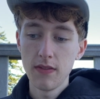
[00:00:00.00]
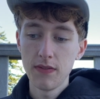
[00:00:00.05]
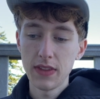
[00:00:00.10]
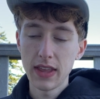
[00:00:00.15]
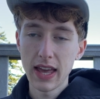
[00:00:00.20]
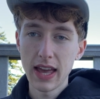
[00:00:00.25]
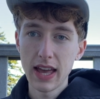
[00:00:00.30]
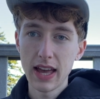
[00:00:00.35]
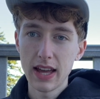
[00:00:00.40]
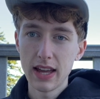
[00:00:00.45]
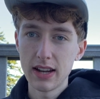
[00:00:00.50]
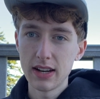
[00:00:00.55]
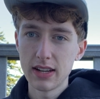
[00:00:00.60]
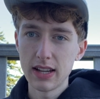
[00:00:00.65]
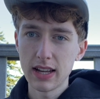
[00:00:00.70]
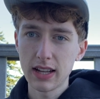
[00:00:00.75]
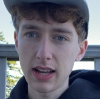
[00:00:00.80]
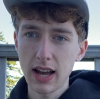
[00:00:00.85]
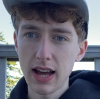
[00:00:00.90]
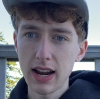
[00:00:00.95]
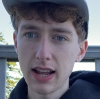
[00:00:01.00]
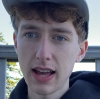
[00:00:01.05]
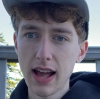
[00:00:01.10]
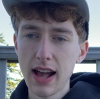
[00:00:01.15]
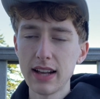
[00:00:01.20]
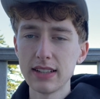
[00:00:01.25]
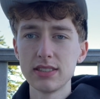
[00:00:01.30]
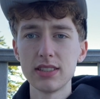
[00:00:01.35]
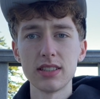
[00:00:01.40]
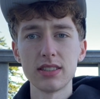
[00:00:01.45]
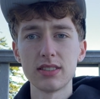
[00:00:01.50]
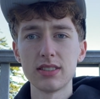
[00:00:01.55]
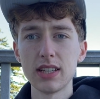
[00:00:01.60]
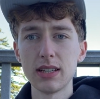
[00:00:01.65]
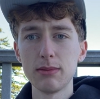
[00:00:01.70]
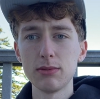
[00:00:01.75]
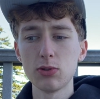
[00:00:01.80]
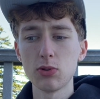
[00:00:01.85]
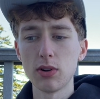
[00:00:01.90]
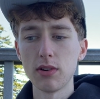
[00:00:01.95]
and it kind of has the
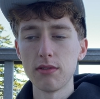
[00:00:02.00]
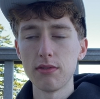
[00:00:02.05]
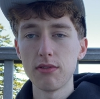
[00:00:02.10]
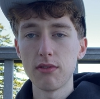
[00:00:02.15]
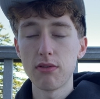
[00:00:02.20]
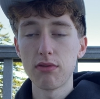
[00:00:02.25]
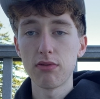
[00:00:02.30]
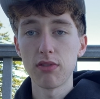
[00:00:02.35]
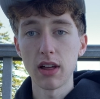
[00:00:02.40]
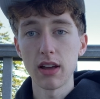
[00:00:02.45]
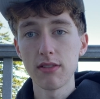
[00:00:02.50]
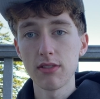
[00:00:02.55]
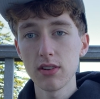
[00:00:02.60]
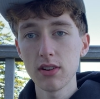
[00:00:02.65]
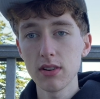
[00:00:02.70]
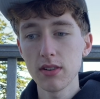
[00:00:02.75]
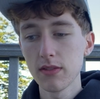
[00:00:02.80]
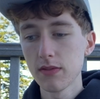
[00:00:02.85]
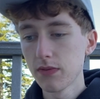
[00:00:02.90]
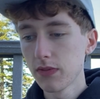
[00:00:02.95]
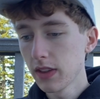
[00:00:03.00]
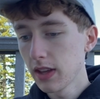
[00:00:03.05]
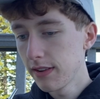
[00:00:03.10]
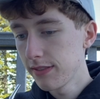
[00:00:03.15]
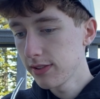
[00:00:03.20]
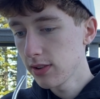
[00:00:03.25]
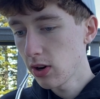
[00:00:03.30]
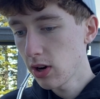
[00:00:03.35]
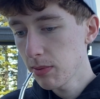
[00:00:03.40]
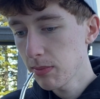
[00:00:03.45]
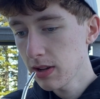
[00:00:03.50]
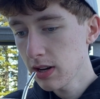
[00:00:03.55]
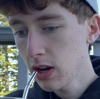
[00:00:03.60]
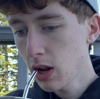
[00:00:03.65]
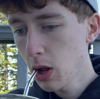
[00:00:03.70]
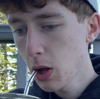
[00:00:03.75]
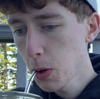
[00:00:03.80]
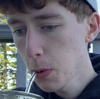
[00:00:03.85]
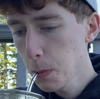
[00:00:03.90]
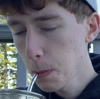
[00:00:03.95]
same sort of flavor, if you know what I mean?
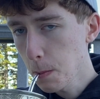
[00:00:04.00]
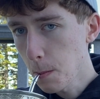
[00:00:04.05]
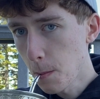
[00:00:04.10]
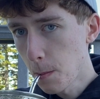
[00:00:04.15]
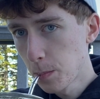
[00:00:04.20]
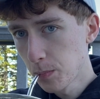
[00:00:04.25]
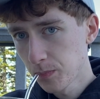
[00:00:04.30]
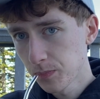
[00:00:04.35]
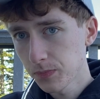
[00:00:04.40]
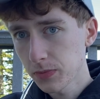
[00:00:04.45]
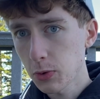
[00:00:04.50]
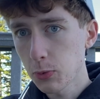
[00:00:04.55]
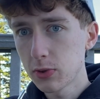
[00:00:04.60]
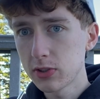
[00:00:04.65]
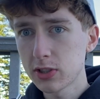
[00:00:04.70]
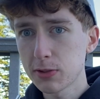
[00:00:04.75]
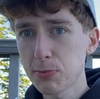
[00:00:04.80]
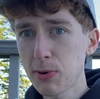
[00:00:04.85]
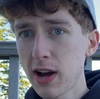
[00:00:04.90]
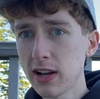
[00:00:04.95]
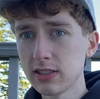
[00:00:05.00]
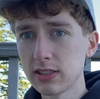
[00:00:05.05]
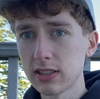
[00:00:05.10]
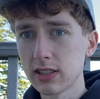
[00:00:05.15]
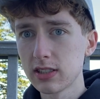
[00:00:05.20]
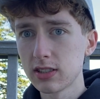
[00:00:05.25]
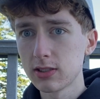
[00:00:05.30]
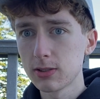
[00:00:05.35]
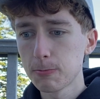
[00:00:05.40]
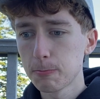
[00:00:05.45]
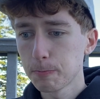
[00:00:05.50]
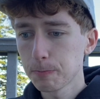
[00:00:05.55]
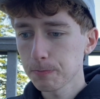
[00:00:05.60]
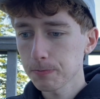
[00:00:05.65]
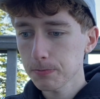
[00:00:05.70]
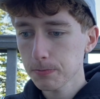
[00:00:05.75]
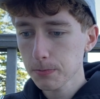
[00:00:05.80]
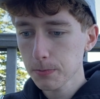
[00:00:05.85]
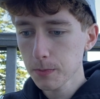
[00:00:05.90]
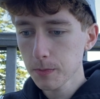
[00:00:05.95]
Which is surprising, because
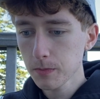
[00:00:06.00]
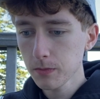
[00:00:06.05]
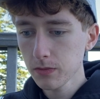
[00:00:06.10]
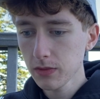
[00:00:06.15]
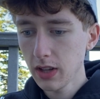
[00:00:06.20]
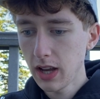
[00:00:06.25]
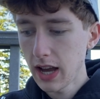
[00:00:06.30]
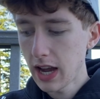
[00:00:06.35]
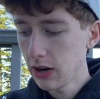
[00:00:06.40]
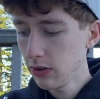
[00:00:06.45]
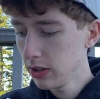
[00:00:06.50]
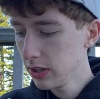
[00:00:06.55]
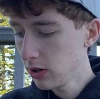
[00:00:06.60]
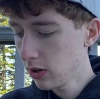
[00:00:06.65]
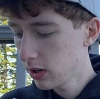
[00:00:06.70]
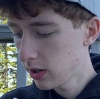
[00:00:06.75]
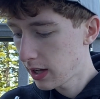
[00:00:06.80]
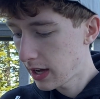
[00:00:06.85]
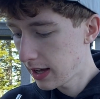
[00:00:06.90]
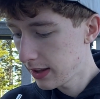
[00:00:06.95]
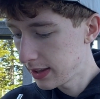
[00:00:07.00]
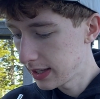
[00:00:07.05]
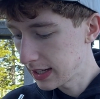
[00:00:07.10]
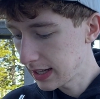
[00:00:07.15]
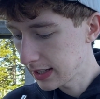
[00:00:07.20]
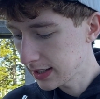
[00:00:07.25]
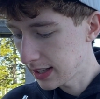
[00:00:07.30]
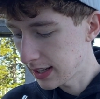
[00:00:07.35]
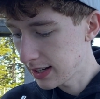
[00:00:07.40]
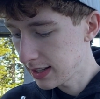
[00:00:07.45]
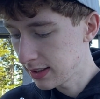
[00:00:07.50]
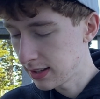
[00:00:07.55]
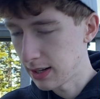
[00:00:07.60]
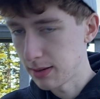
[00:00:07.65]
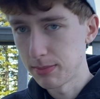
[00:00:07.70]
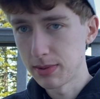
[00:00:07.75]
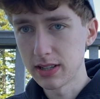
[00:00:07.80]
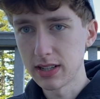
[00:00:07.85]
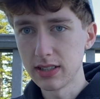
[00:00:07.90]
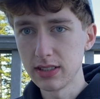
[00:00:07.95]
I really don't know how they get that in there,
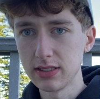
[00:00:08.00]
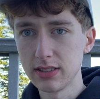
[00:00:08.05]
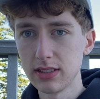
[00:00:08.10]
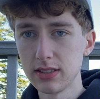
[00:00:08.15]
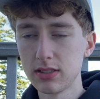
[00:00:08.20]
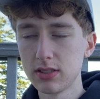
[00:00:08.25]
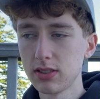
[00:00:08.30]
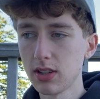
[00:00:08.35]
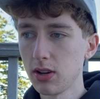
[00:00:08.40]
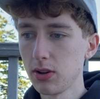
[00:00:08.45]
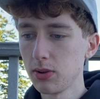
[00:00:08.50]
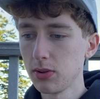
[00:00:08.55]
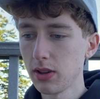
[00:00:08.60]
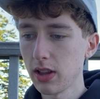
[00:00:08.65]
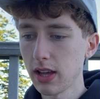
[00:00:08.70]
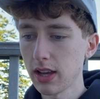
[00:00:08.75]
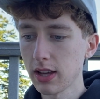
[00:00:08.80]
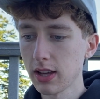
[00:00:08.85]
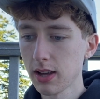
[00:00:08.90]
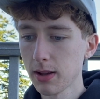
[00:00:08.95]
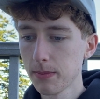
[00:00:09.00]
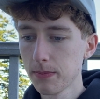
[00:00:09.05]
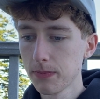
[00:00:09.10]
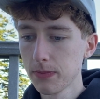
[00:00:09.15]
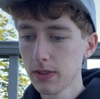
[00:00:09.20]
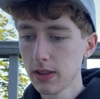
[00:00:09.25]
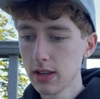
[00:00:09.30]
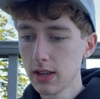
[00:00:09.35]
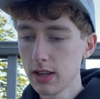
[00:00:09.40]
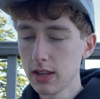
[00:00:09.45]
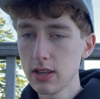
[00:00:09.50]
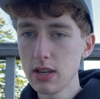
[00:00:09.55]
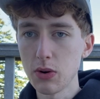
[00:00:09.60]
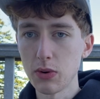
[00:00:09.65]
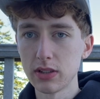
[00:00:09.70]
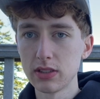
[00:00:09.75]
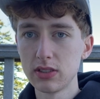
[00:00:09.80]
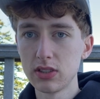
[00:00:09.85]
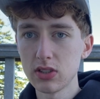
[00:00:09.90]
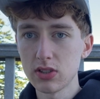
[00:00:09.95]
because it's so
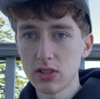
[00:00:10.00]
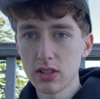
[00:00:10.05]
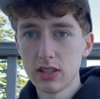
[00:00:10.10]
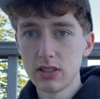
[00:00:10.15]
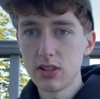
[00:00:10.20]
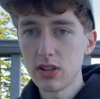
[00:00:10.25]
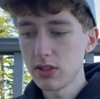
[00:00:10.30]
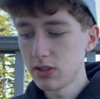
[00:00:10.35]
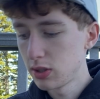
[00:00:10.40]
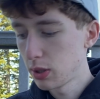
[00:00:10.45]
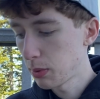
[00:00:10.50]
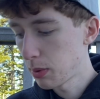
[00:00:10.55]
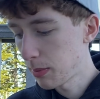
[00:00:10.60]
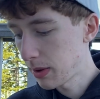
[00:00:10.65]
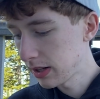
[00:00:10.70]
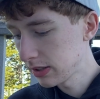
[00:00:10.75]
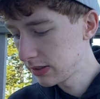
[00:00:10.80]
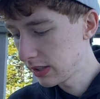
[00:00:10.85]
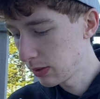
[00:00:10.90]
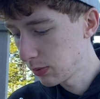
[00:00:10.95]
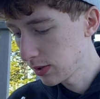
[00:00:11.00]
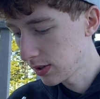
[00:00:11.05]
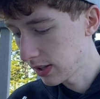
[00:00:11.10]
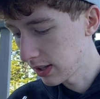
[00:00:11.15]
it's just yerba mate with